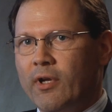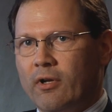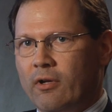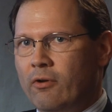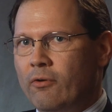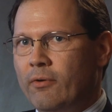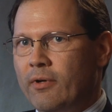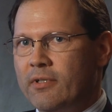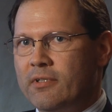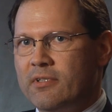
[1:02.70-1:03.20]
are
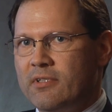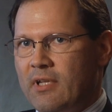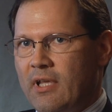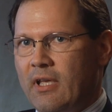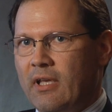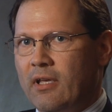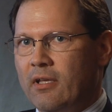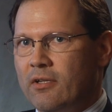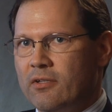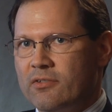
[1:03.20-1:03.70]
going to
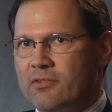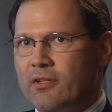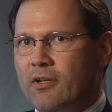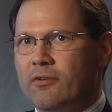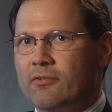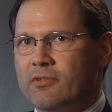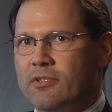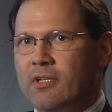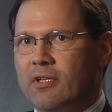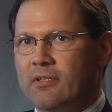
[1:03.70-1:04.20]
take an
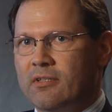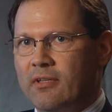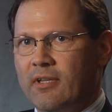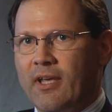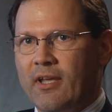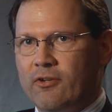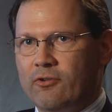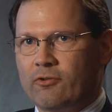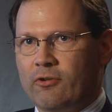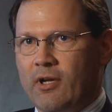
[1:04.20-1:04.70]
associate to
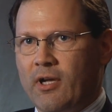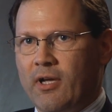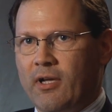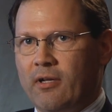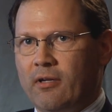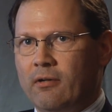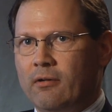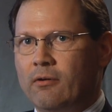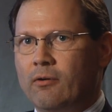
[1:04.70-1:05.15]
that trial.